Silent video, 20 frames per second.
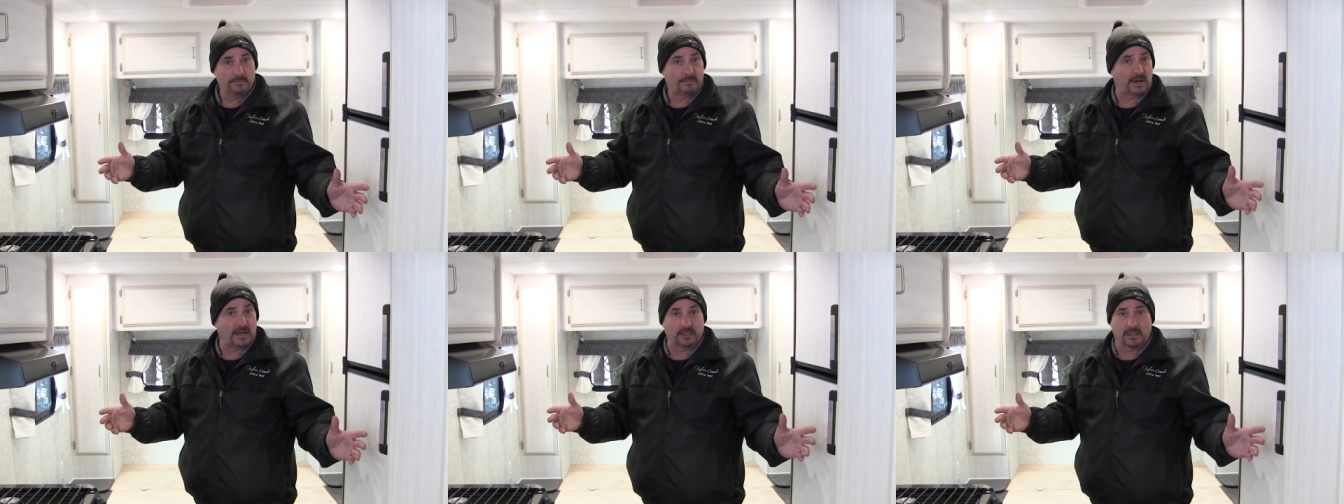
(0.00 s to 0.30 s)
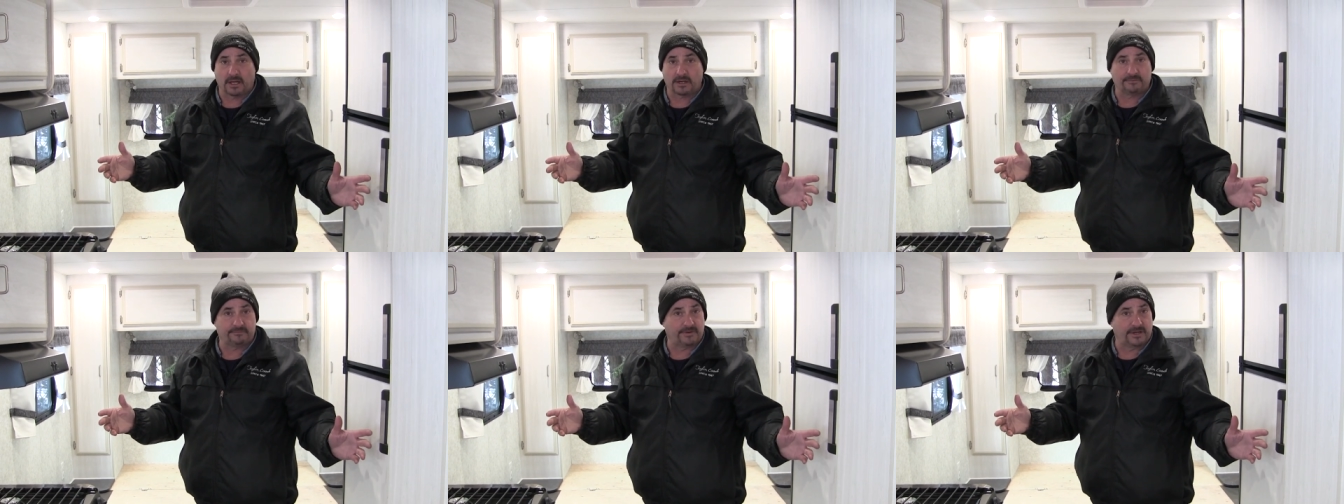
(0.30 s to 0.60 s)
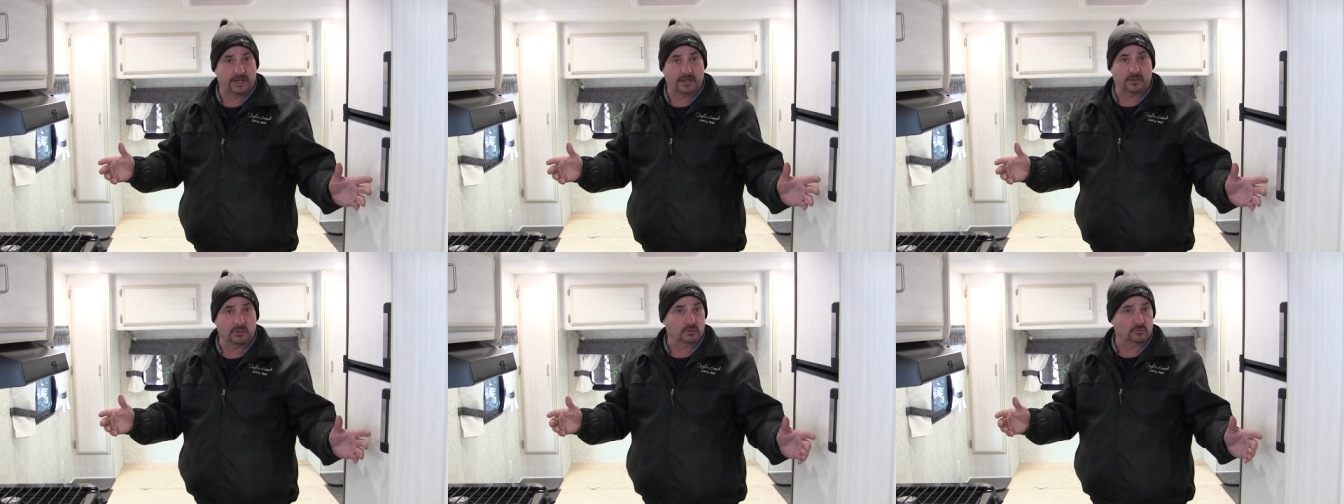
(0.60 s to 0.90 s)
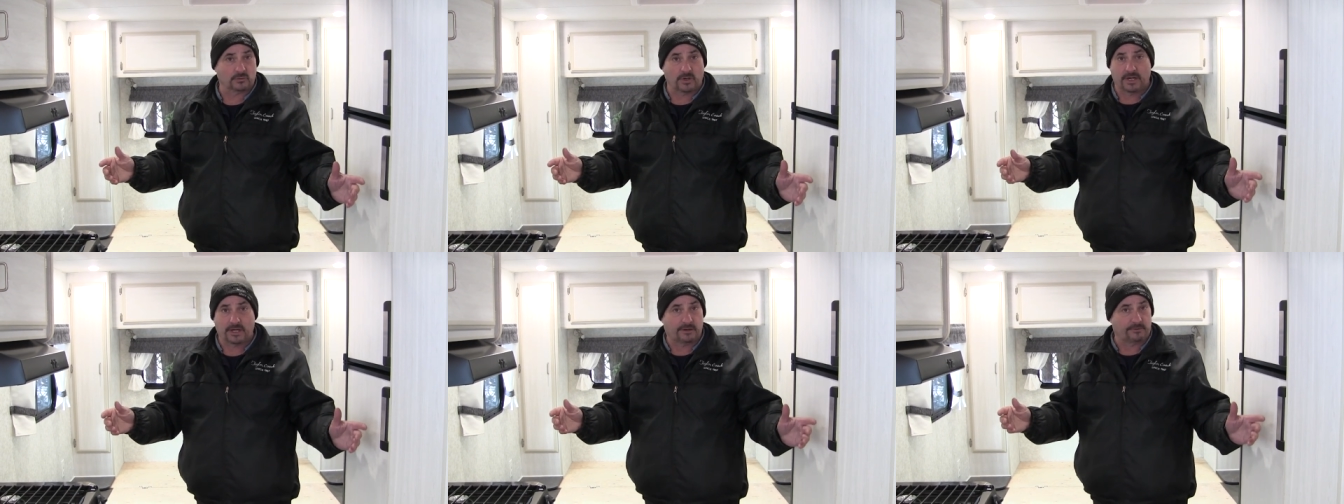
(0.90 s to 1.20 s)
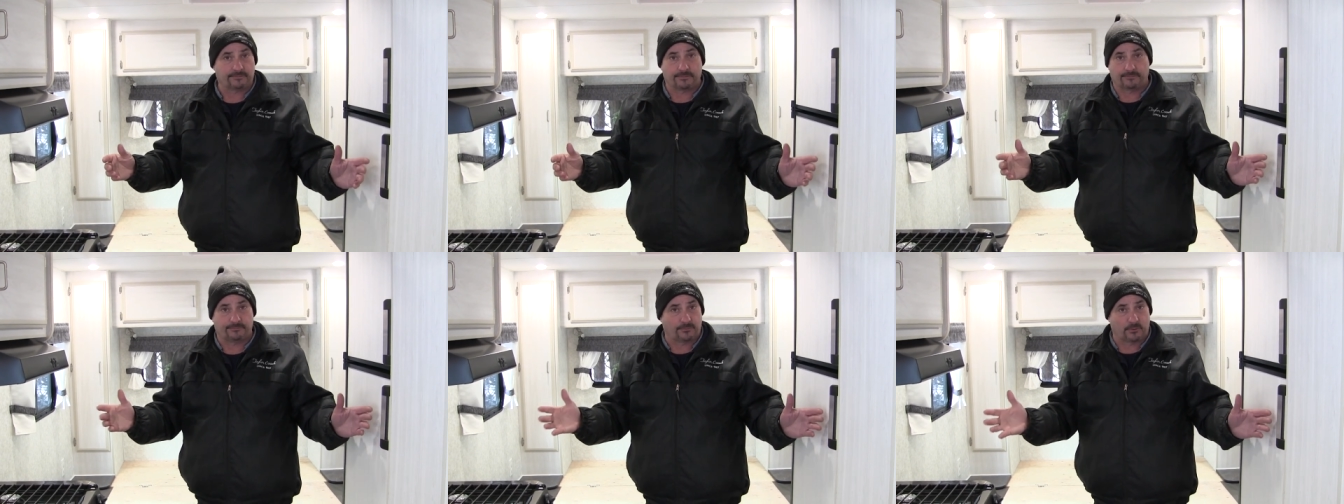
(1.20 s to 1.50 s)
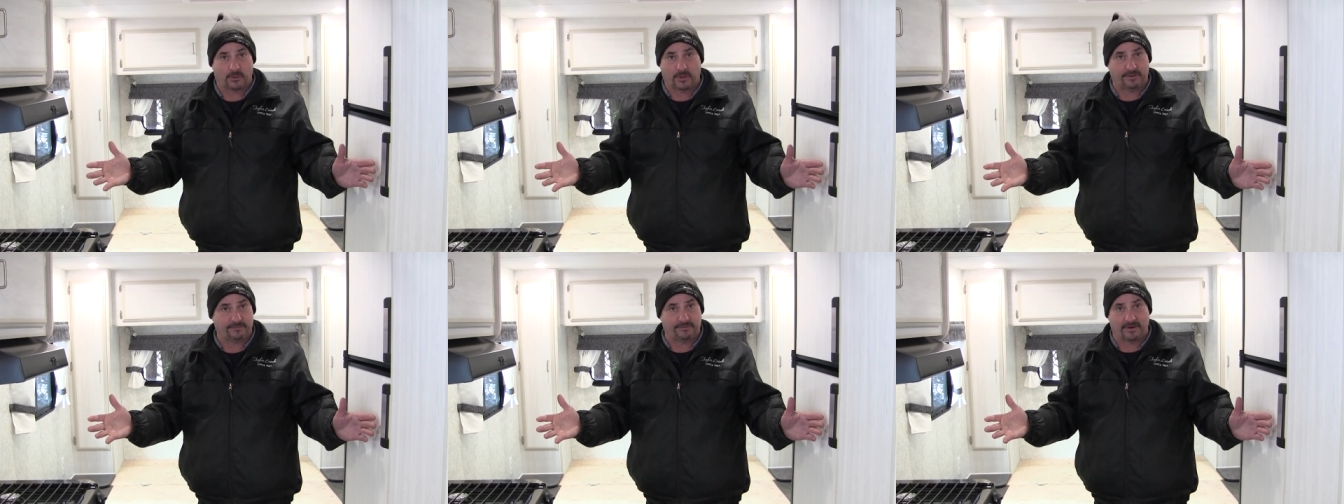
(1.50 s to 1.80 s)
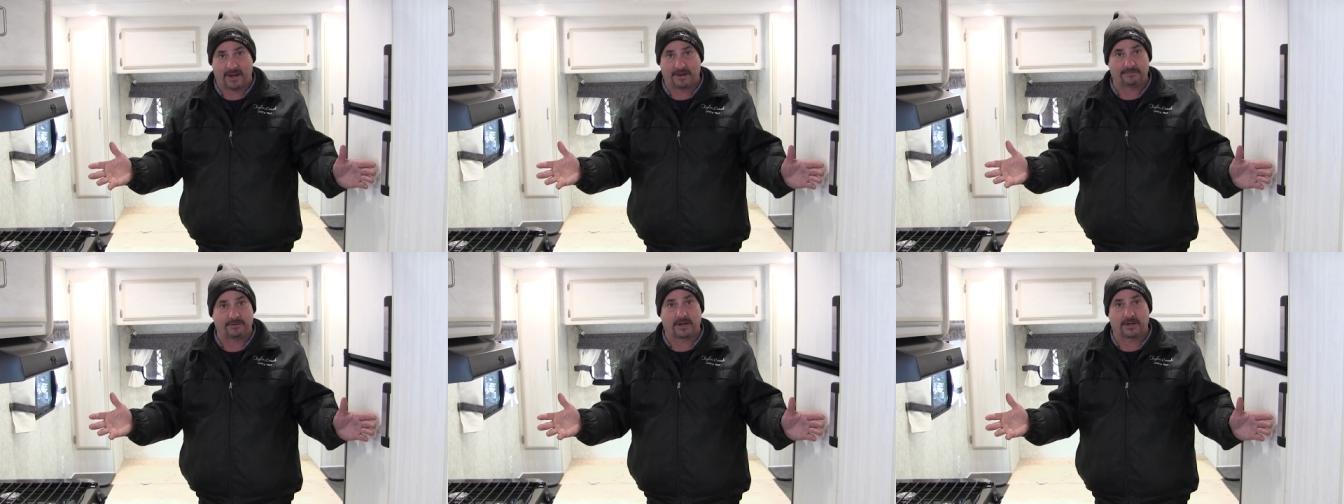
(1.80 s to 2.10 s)
by a lot of vehicles rated for
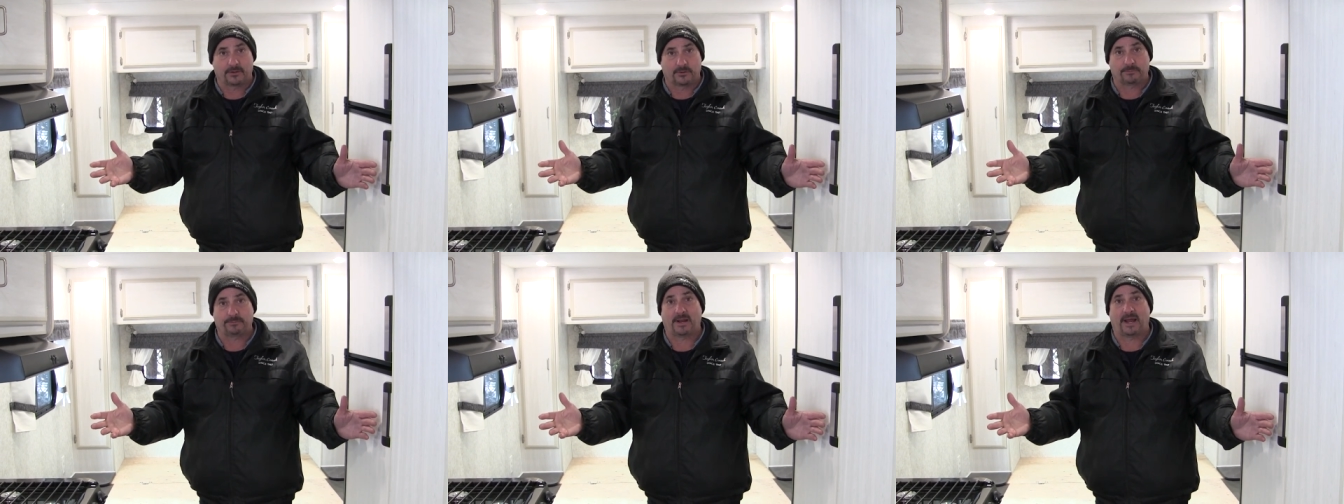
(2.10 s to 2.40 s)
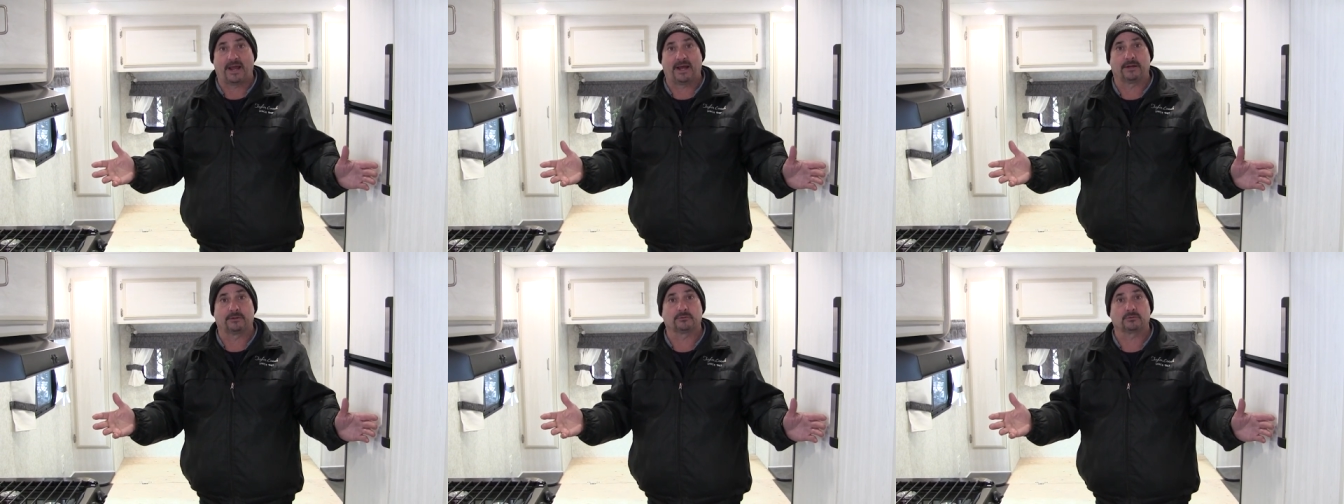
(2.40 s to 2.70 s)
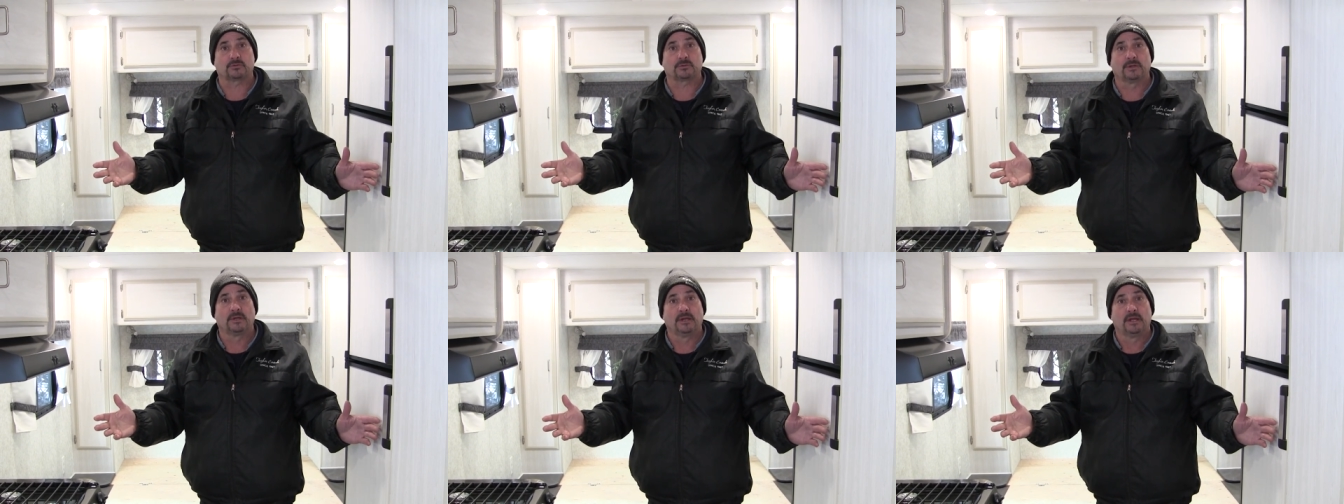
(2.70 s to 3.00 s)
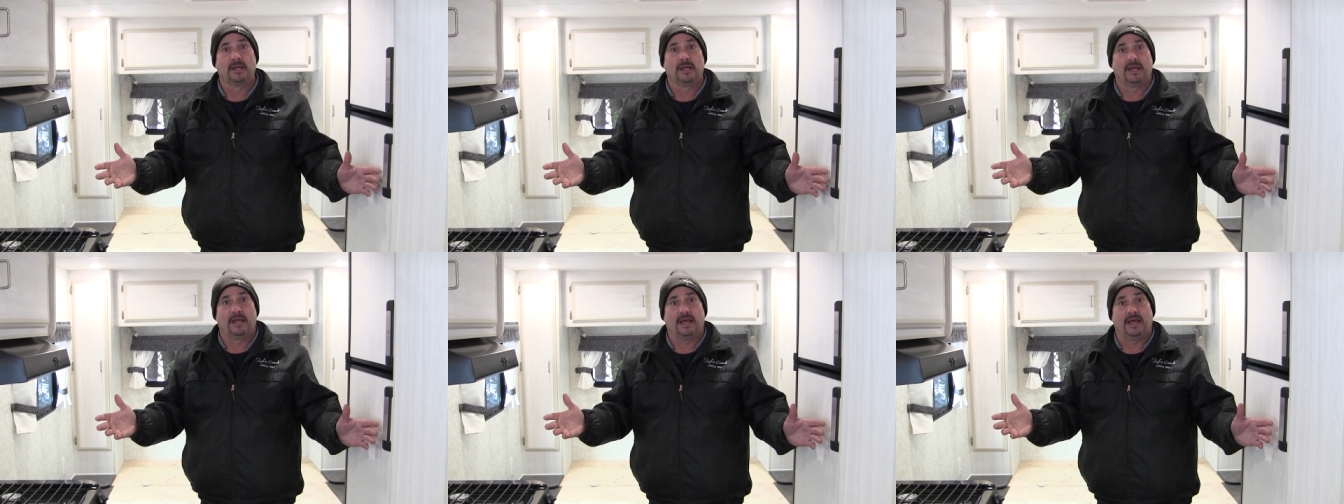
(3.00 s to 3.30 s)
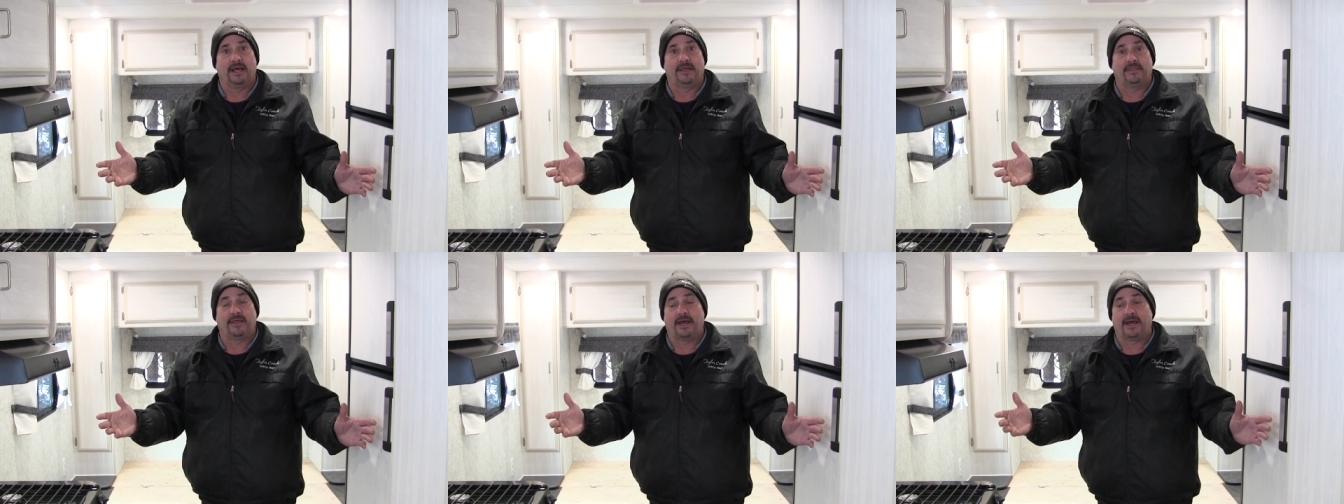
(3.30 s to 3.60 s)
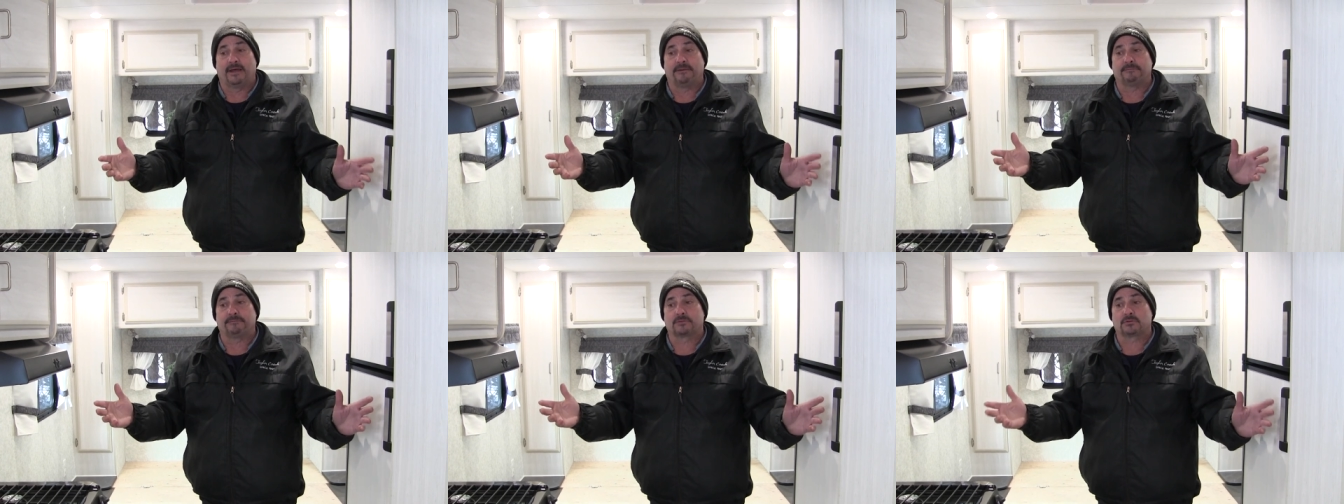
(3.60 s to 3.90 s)
4,500 pounds and that.